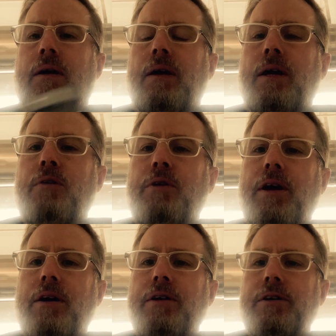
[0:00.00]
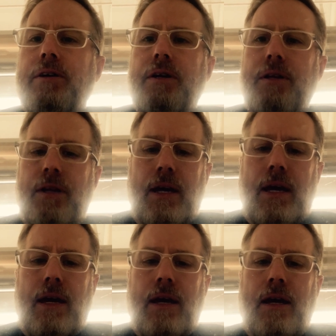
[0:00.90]
Here we are in the hood,
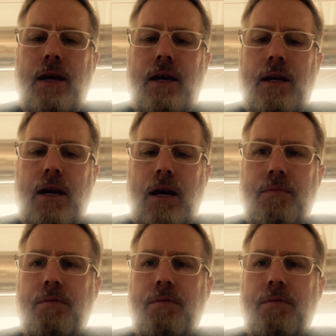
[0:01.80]
and I